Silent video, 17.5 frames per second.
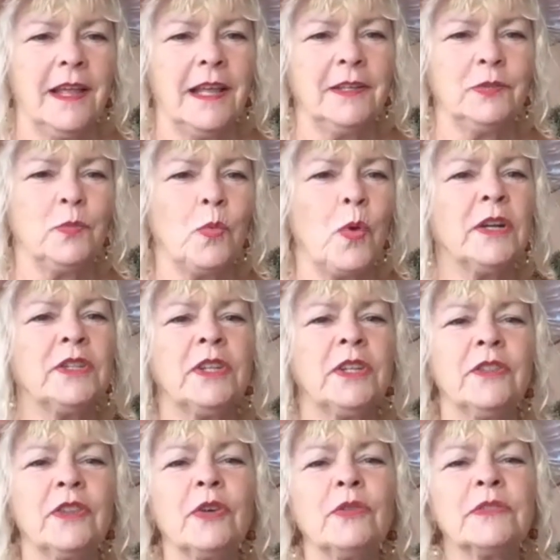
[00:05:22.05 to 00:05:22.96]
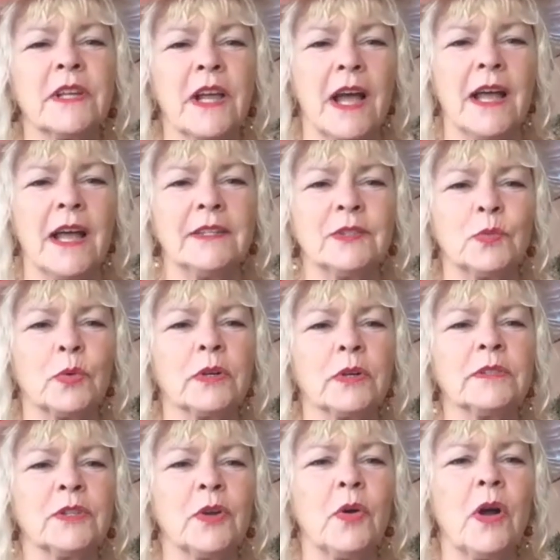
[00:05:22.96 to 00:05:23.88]
And watching those guys
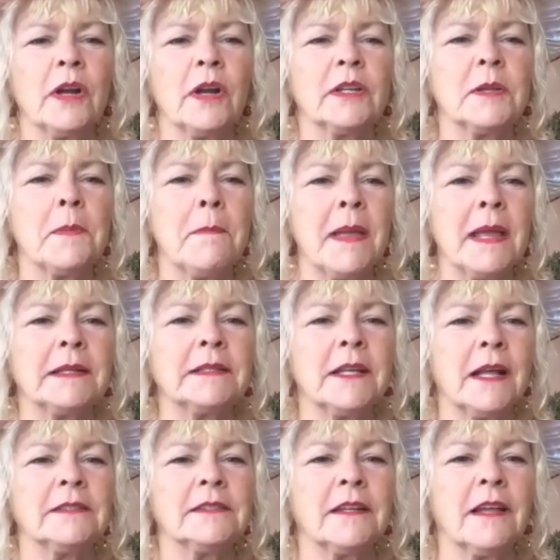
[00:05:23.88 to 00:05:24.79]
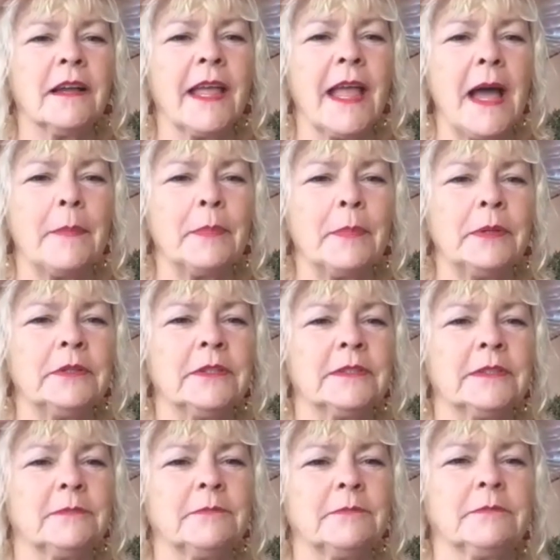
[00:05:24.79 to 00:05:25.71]
work so hard to make Toddstock happen,
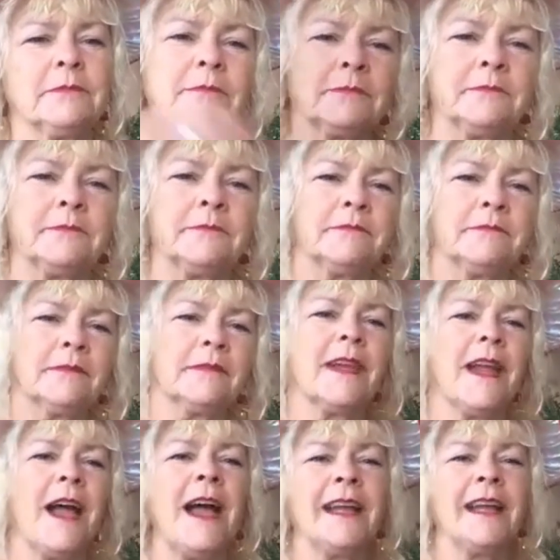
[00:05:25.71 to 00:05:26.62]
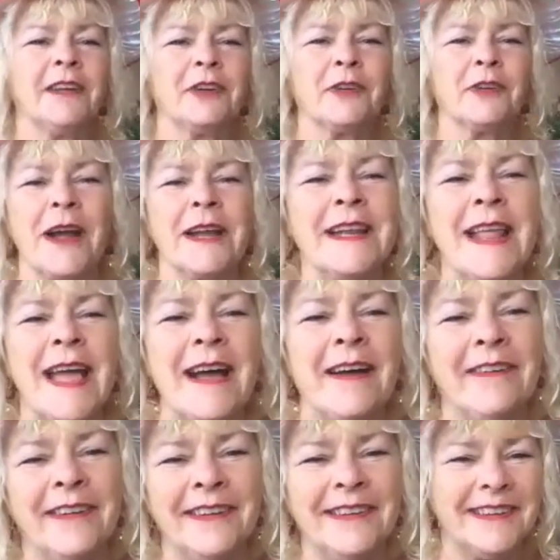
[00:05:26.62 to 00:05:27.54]
just, I could cry
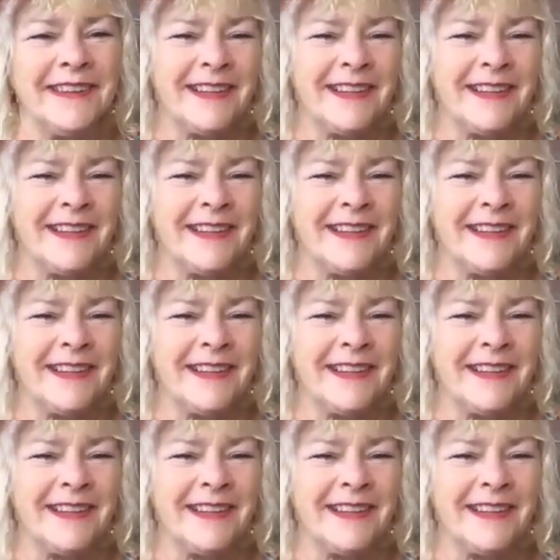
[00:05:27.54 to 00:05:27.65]
now.